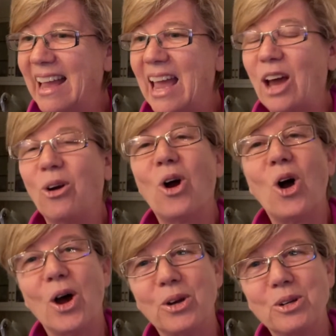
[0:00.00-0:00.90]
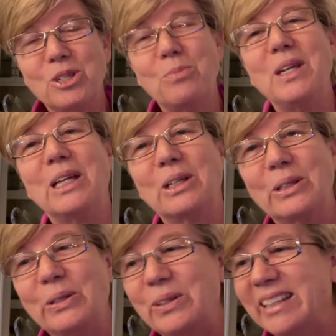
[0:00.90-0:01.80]
and are honored to be
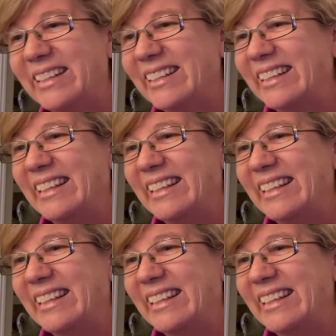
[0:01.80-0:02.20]
included